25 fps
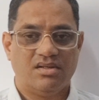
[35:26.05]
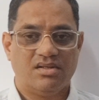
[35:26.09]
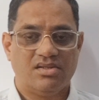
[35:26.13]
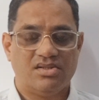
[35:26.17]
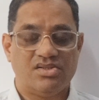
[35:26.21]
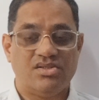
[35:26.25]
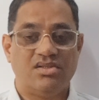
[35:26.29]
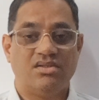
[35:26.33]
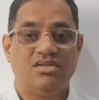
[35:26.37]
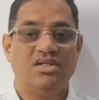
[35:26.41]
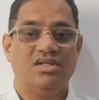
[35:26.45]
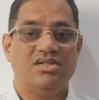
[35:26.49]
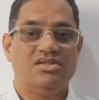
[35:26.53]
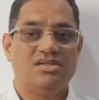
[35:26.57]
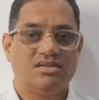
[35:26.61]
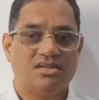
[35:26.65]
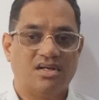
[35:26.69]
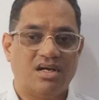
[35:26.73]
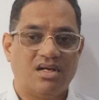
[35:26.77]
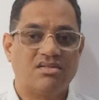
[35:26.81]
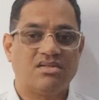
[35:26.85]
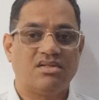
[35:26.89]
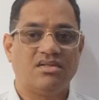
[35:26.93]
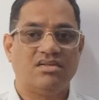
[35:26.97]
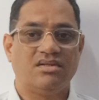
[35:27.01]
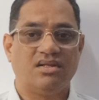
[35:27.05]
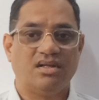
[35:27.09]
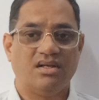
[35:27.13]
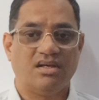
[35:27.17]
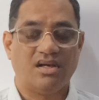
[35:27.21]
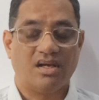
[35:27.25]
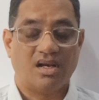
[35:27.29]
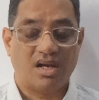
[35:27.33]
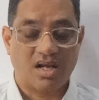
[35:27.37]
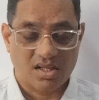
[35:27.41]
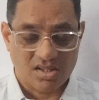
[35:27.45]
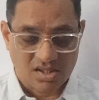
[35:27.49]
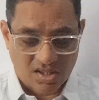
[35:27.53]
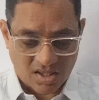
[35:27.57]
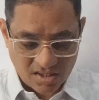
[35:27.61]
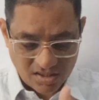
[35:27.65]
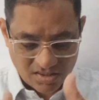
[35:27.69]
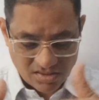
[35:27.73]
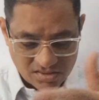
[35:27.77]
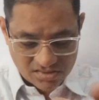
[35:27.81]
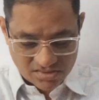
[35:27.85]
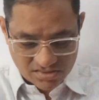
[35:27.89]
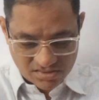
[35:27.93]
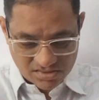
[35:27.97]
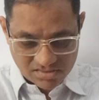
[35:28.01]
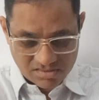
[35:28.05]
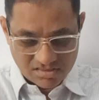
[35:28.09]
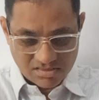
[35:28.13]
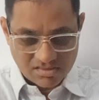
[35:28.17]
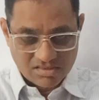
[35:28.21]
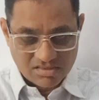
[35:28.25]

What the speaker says: Jani Janardan Dekhiela. Hence,